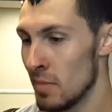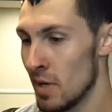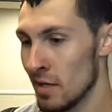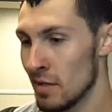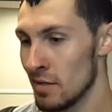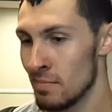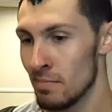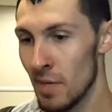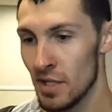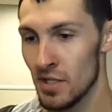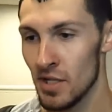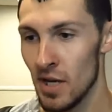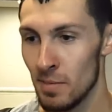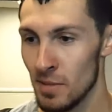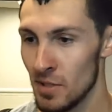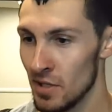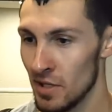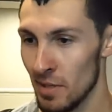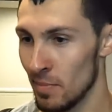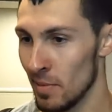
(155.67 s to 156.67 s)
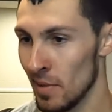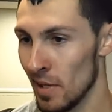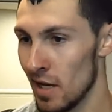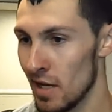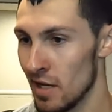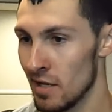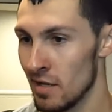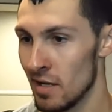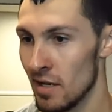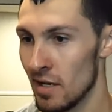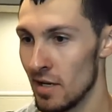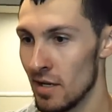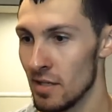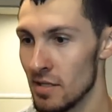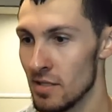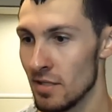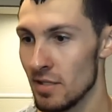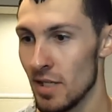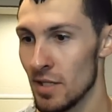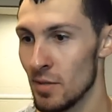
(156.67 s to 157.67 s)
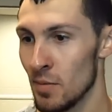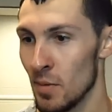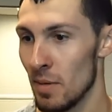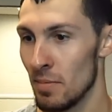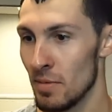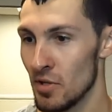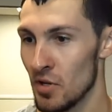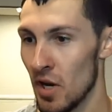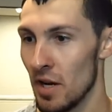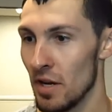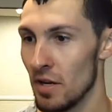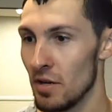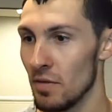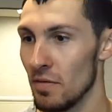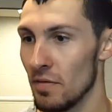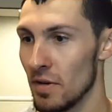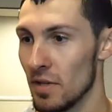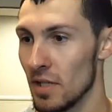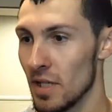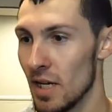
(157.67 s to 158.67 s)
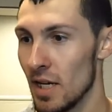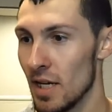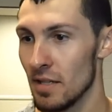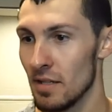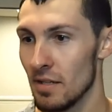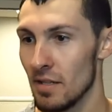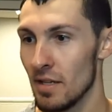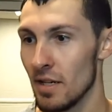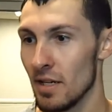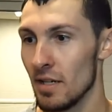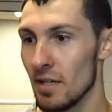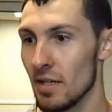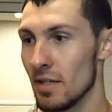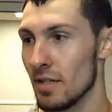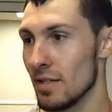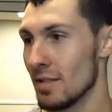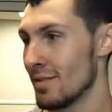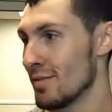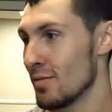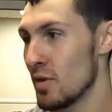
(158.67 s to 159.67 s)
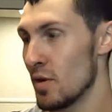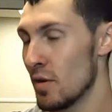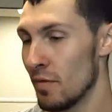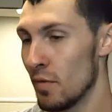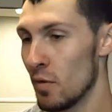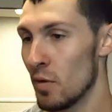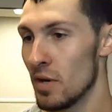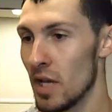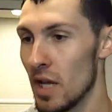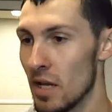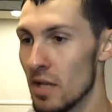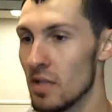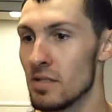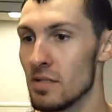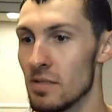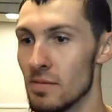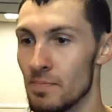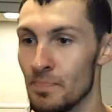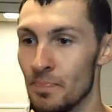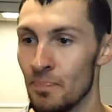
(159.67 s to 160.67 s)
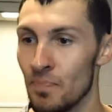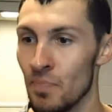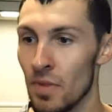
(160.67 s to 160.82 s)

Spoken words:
My job is just to play, and that's what I've been trying to do for the last 3 or 4 days. And,